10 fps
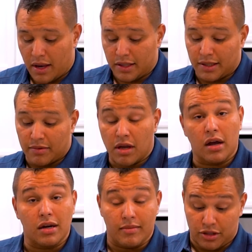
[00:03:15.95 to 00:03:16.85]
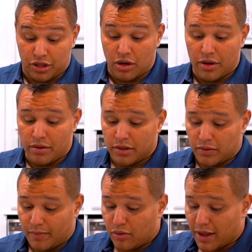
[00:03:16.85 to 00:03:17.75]
As I'm talking, I'm gonna show you. So
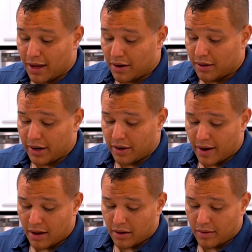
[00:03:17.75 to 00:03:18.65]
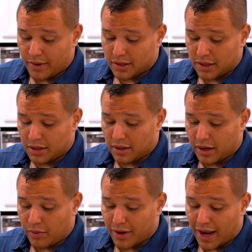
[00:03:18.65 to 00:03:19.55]
we pull that outer layer out, obviously, the
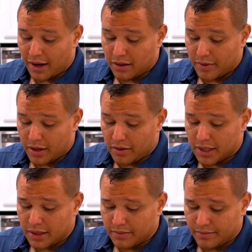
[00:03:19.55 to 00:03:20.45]
layer we're not gonna be using.